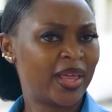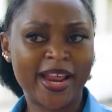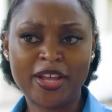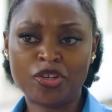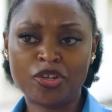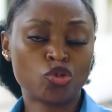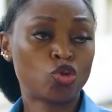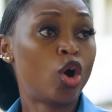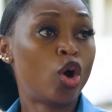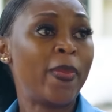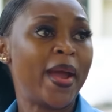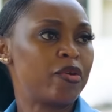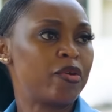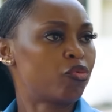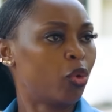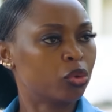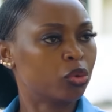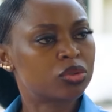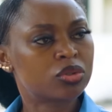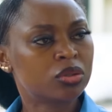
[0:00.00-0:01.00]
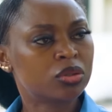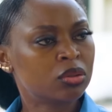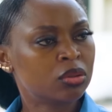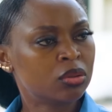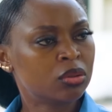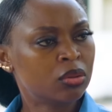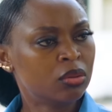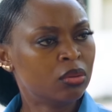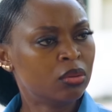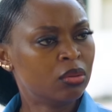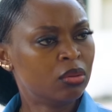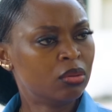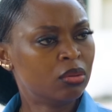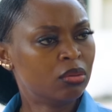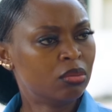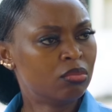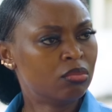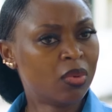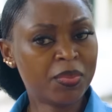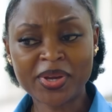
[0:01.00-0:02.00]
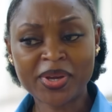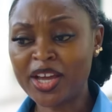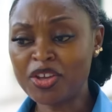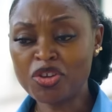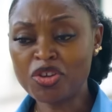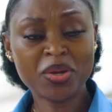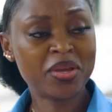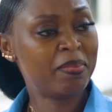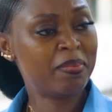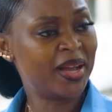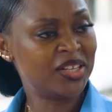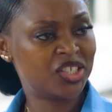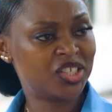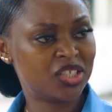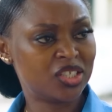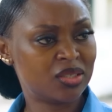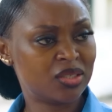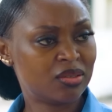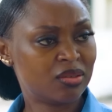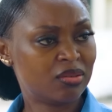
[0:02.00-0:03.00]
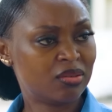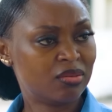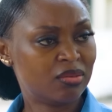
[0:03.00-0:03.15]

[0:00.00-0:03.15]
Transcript: that I should go by road. Mommy, can you imagine?